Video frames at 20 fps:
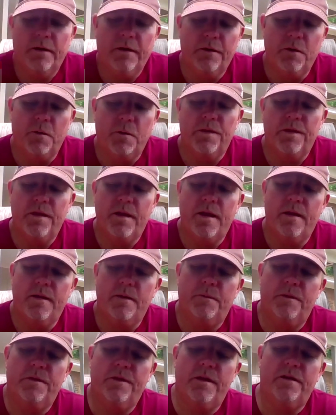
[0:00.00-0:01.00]
you know, when they
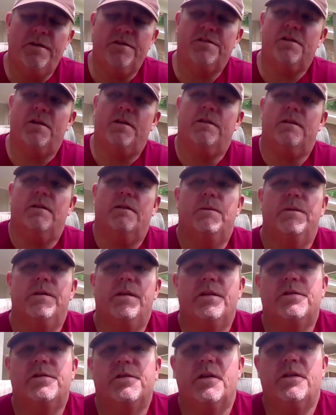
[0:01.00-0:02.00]
when they shut the when
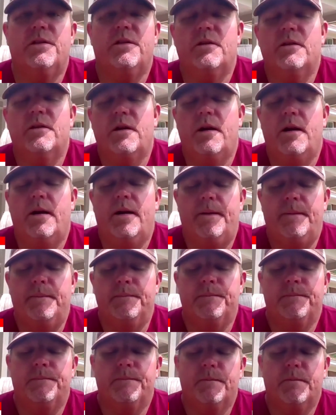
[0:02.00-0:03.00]
they shut the
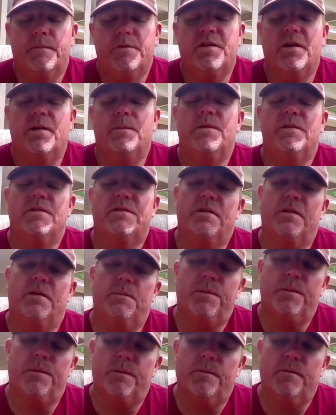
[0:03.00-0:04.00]
um,
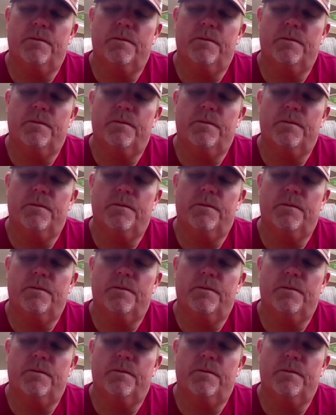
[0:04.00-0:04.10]
championship